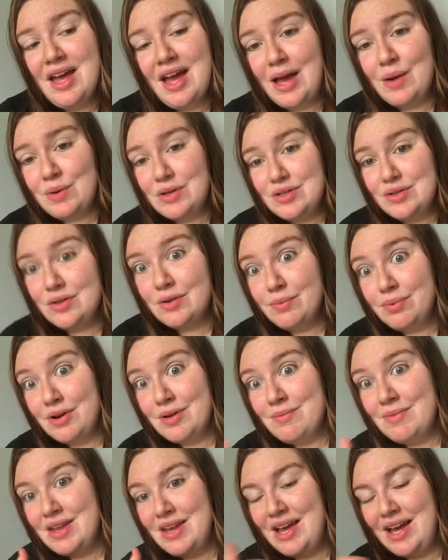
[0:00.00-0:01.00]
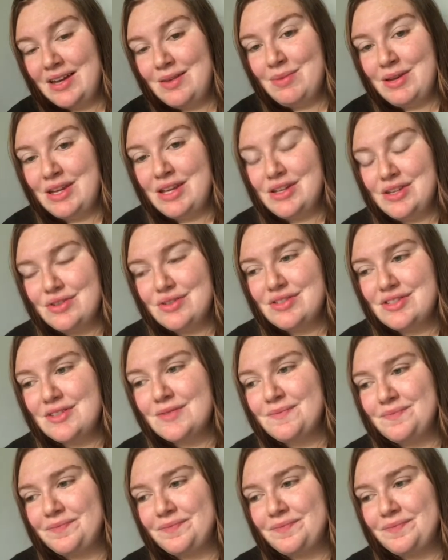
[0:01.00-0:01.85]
I went to an appointment and had to be induced.